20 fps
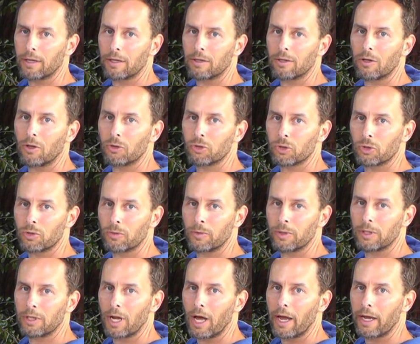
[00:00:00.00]
essentially the
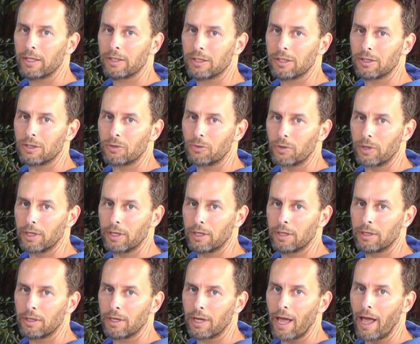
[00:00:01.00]
front of the
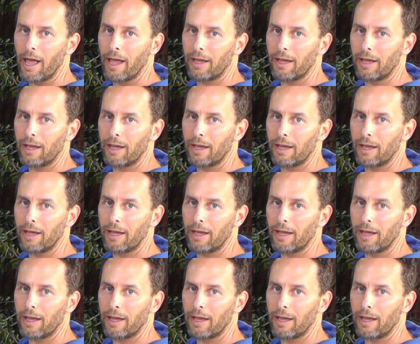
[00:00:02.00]
shoulders.